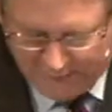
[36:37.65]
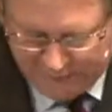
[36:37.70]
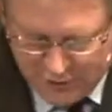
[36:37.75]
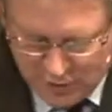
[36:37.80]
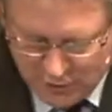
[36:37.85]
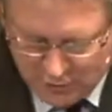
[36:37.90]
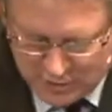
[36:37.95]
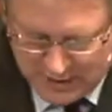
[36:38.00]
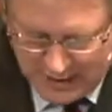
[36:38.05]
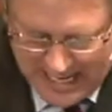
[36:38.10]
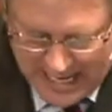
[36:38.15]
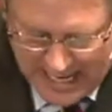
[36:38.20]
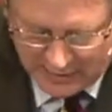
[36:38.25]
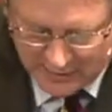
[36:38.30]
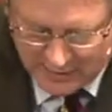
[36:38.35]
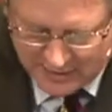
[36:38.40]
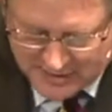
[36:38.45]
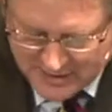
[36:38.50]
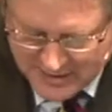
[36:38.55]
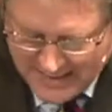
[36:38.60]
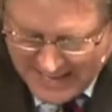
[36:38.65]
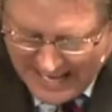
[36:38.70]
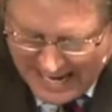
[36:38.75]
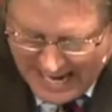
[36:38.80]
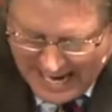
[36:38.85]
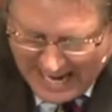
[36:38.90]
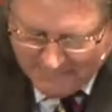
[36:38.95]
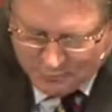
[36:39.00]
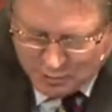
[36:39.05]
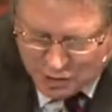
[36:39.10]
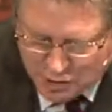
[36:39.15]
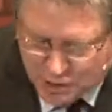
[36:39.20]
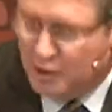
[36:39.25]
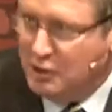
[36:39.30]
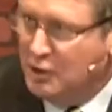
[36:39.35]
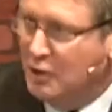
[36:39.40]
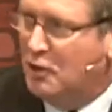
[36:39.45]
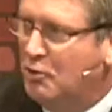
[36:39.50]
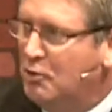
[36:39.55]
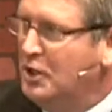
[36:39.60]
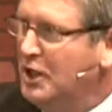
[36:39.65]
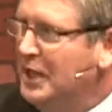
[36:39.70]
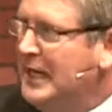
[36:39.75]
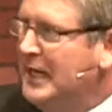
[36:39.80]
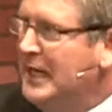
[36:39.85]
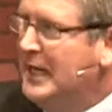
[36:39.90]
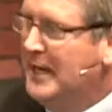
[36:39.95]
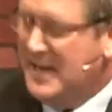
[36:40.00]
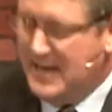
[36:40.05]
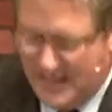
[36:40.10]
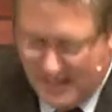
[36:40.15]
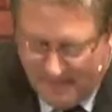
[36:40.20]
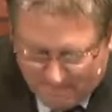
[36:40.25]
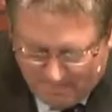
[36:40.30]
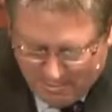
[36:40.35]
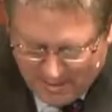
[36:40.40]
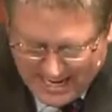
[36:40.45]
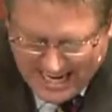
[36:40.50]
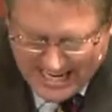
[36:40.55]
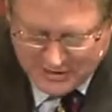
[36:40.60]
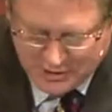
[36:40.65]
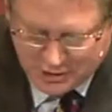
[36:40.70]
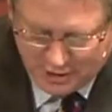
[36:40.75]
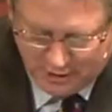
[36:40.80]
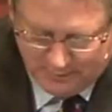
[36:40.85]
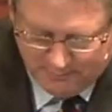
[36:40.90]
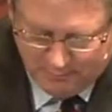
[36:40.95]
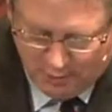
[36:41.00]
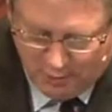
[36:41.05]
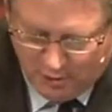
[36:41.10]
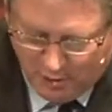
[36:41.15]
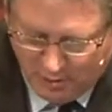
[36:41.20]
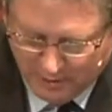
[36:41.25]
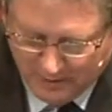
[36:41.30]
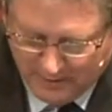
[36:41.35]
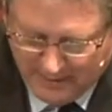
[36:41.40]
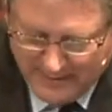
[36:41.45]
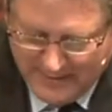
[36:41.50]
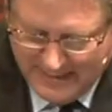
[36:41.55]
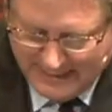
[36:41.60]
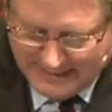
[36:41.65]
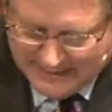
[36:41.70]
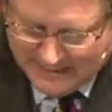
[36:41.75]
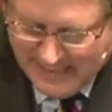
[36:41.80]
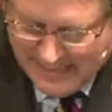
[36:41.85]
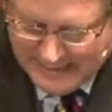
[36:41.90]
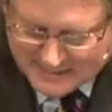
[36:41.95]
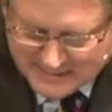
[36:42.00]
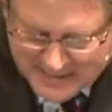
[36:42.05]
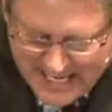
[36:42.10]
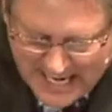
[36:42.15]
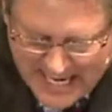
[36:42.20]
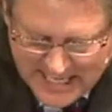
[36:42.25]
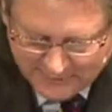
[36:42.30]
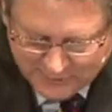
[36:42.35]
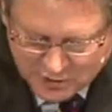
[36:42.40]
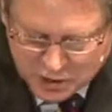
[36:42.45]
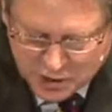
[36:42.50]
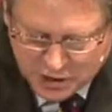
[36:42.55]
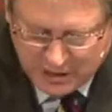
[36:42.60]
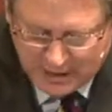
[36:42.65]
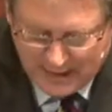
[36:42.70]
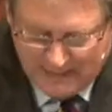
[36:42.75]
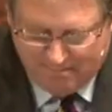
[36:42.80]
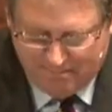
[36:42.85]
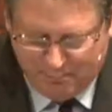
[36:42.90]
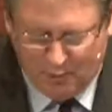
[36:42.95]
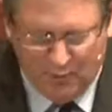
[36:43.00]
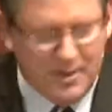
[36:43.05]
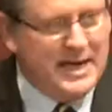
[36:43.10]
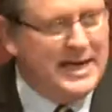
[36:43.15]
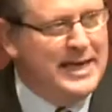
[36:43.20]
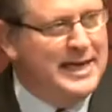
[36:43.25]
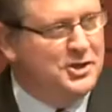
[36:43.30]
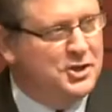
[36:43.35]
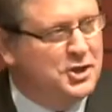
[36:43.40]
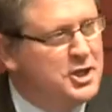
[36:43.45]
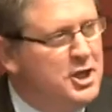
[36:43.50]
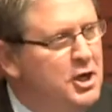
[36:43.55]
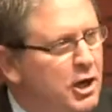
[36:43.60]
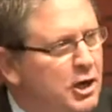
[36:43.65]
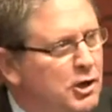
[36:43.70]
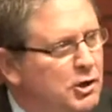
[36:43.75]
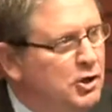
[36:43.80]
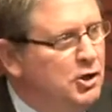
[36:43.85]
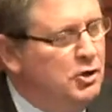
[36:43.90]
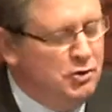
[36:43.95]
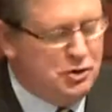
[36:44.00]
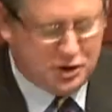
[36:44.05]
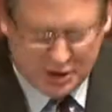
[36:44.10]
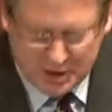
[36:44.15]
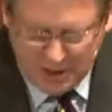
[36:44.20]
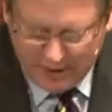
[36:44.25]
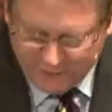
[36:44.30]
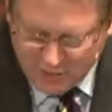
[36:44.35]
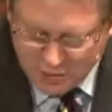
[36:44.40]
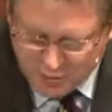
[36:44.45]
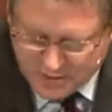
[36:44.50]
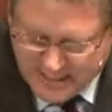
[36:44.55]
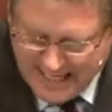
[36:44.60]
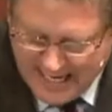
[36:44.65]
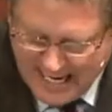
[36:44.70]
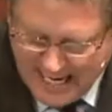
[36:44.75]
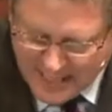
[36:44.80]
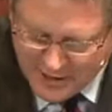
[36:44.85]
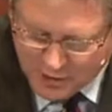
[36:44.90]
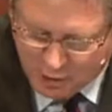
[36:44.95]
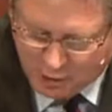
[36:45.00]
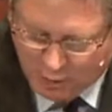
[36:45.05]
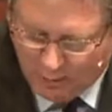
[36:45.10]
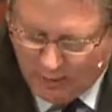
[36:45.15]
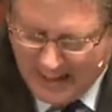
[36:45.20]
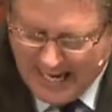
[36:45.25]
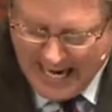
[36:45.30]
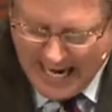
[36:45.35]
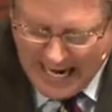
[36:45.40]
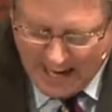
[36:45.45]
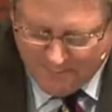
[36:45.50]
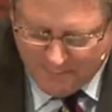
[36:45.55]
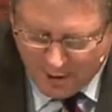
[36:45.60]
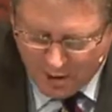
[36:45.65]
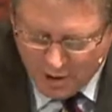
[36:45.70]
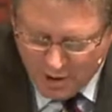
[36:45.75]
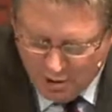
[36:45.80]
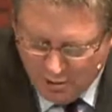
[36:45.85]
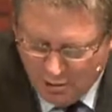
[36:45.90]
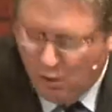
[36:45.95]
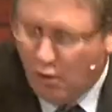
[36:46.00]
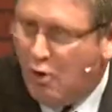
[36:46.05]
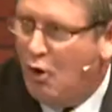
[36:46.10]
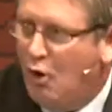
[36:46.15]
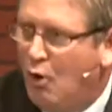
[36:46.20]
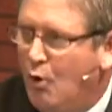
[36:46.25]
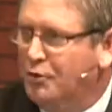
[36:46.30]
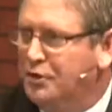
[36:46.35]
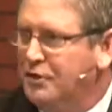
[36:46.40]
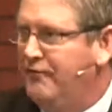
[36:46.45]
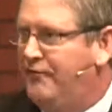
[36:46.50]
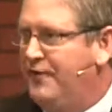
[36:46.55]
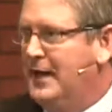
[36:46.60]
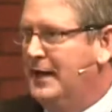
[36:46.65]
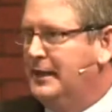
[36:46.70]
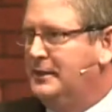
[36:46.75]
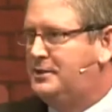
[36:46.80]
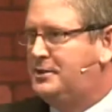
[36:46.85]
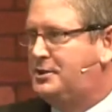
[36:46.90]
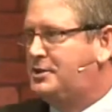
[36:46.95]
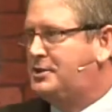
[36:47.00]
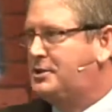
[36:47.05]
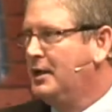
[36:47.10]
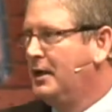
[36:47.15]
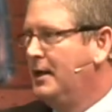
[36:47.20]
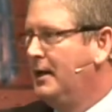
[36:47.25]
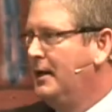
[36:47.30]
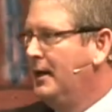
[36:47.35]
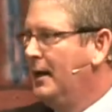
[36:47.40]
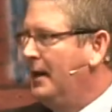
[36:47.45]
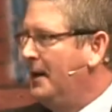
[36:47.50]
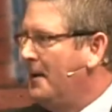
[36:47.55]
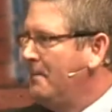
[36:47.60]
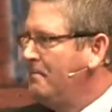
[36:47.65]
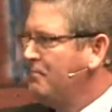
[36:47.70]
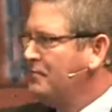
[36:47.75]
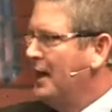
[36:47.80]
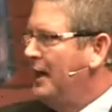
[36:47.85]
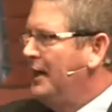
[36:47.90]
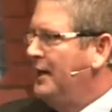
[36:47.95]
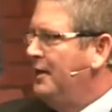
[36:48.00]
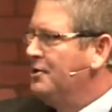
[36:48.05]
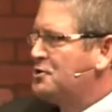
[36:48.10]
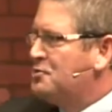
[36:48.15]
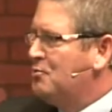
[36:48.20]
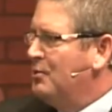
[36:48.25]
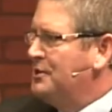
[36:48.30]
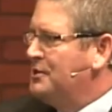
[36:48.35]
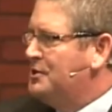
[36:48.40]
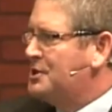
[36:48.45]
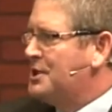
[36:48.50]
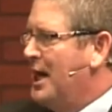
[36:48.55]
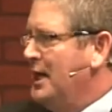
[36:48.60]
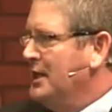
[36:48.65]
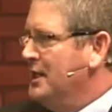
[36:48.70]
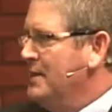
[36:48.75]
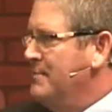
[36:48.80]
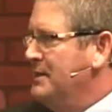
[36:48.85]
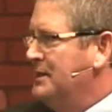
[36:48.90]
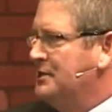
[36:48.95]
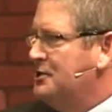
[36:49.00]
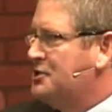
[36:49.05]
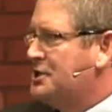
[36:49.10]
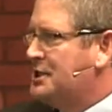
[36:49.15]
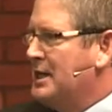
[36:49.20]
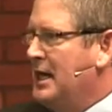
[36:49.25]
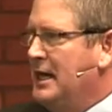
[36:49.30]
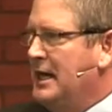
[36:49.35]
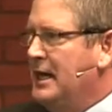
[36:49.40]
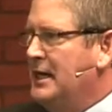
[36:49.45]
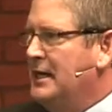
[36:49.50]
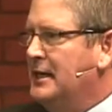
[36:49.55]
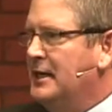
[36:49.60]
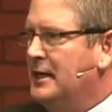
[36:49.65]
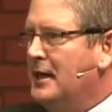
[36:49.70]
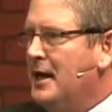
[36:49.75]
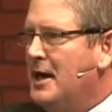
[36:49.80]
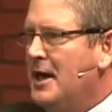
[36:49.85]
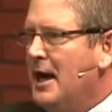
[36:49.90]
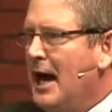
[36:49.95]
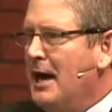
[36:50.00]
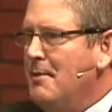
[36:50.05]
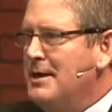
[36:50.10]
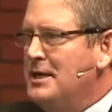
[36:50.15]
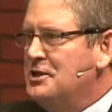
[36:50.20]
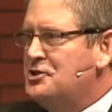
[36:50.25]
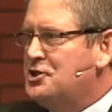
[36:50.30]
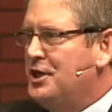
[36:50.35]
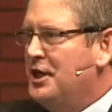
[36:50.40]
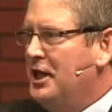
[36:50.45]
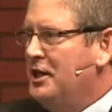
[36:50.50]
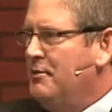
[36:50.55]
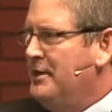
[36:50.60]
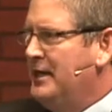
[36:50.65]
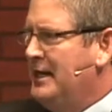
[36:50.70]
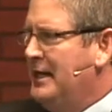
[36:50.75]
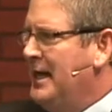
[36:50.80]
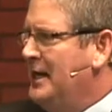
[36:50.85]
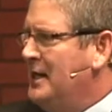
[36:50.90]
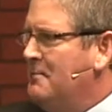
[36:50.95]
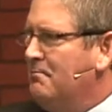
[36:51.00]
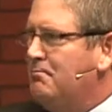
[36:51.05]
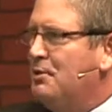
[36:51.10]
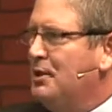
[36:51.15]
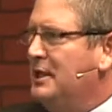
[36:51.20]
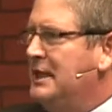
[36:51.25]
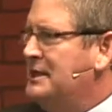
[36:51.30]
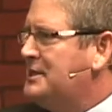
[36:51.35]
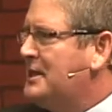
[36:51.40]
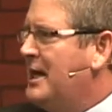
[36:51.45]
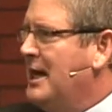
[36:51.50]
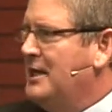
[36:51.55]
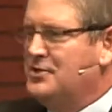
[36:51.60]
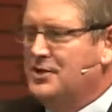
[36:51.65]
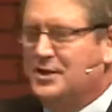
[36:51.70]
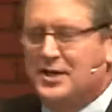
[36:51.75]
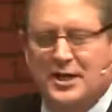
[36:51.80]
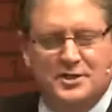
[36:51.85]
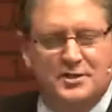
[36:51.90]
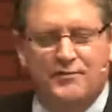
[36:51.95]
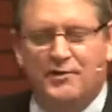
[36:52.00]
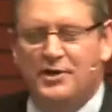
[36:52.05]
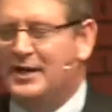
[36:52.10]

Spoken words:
futile. It's absolutely impossible. It's kind of slippery. It's elusive. You can't grab a hold of it. Hey, here's what Solomon is saying, and I mentioned it at the beginning. Please catch this. If